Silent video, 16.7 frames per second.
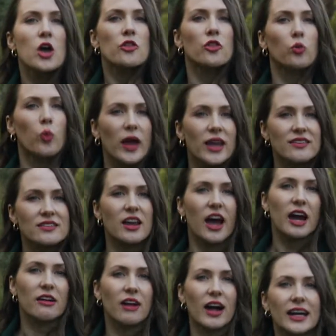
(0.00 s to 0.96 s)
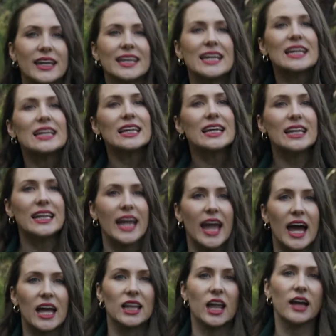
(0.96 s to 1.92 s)
The waste hierarchy clearly
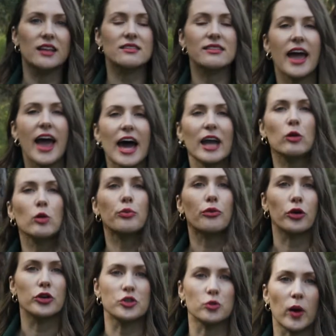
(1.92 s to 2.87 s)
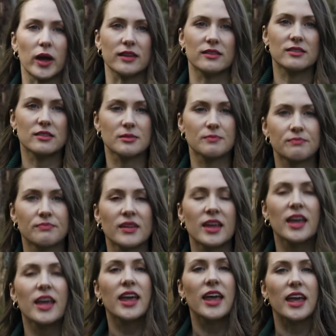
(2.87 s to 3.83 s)
outlines how to approach waste.
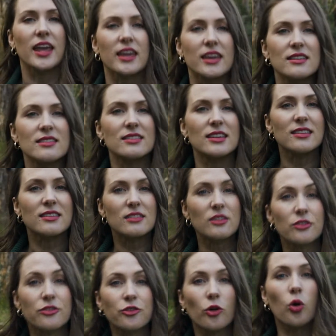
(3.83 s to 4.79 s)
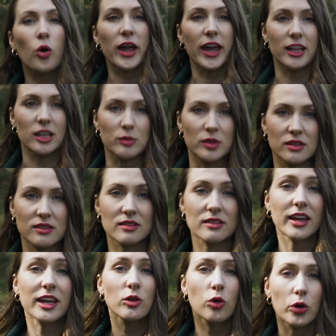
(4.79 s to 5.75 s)
It consists of 4
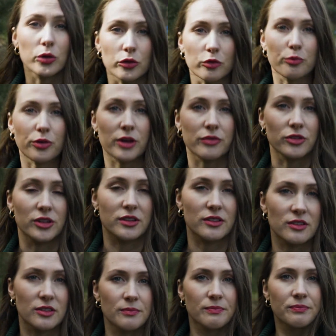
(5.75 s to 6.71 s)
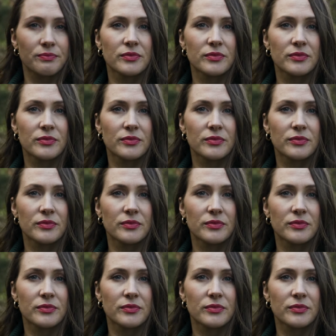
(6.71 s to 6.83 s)
elements in order of preference.